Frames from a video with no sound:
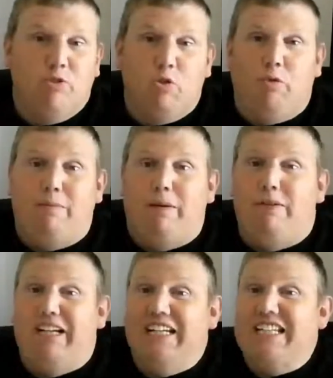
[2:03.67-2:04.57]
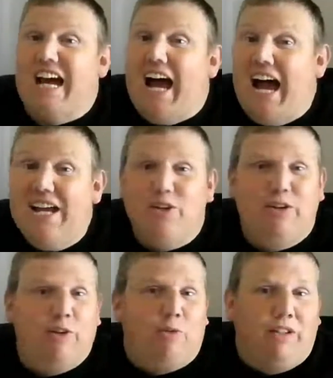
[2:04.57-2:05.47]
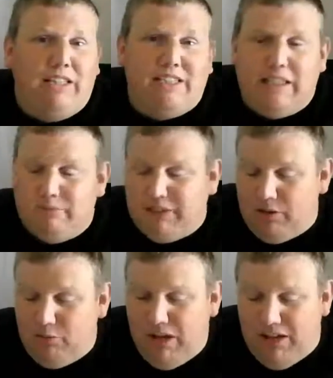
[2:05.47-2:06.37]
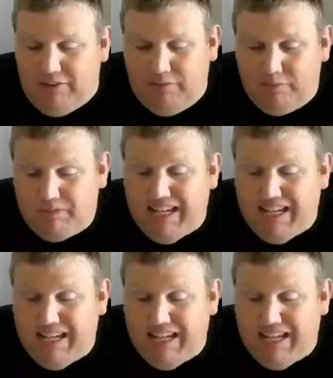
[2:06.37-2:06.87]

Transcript: Do we maybe get a tie? Do either one of these teams get a win?